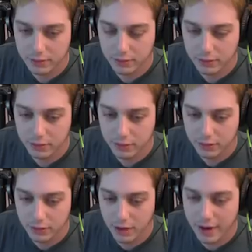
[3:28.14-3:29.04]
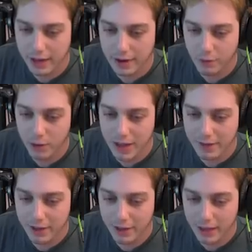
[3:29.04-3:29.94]
Yes, I have the defibrillator. All right, everyone
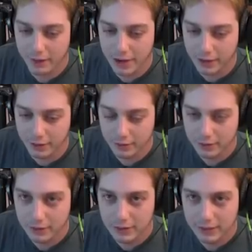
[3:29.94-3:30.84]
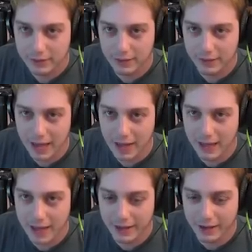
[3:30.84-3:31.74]
on the elevator. On the elevator. Get the
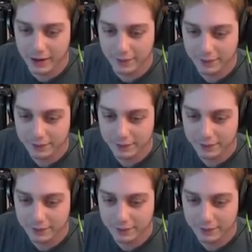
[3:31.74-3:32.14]
hell out of here.